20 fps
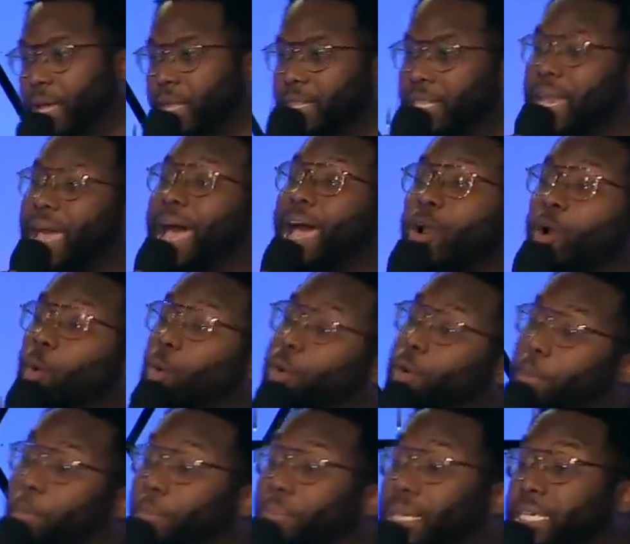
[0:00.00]
then I don't want
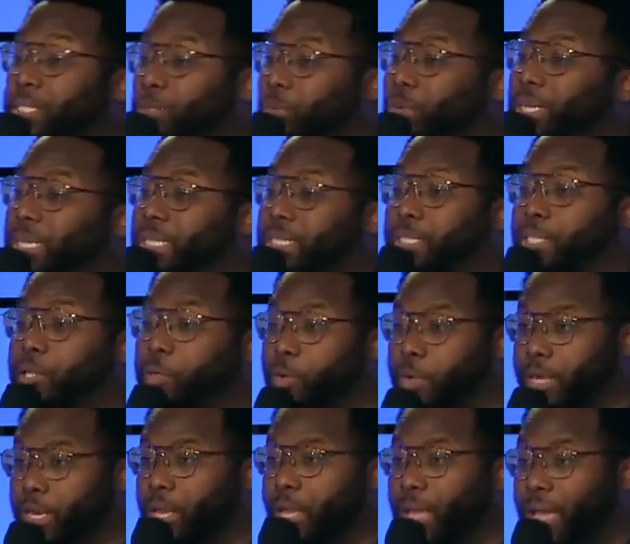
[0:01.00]
to miss what he's
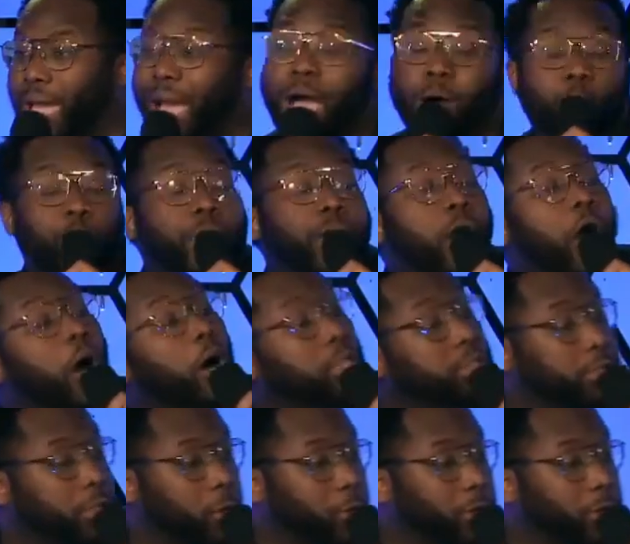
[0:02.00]
doing. I want to also